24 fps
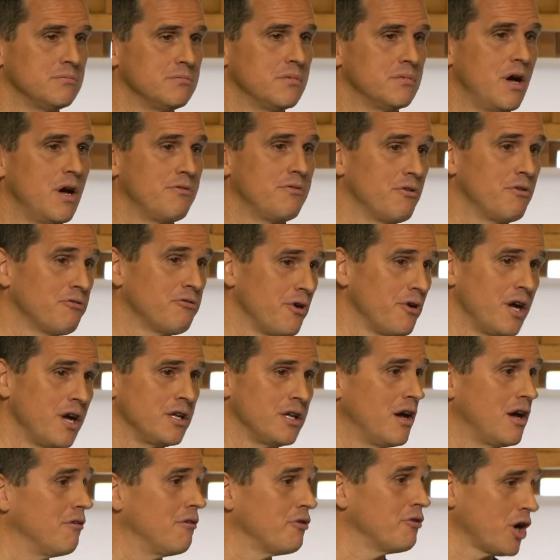the front
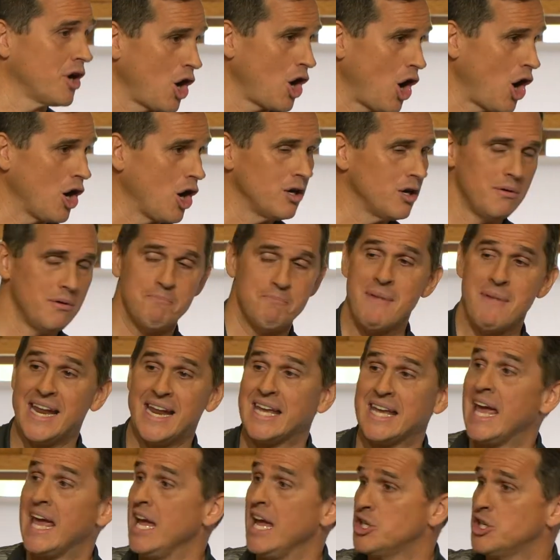of her car.
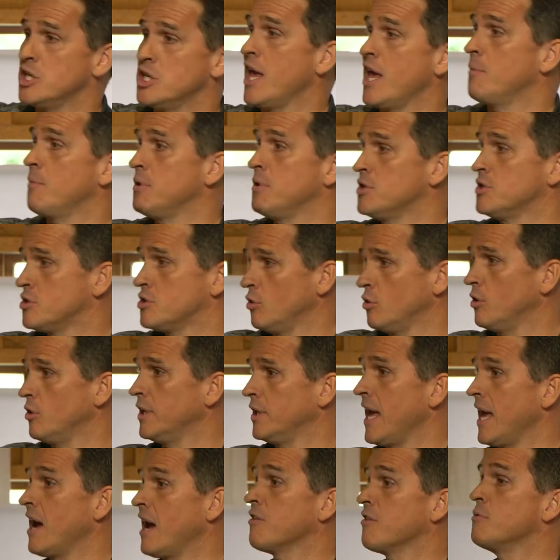Medication had been stolen
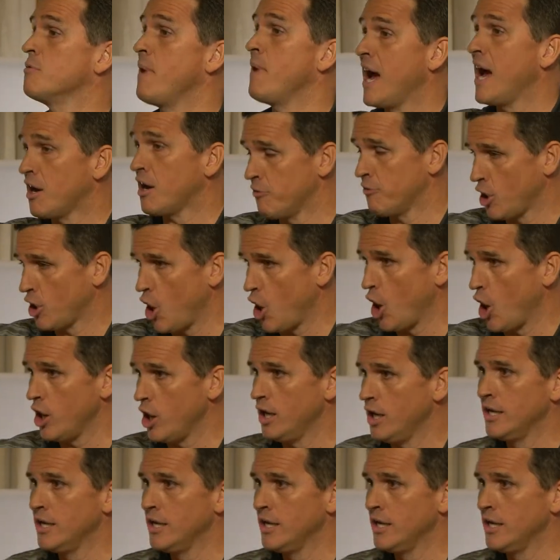out of the back of her car,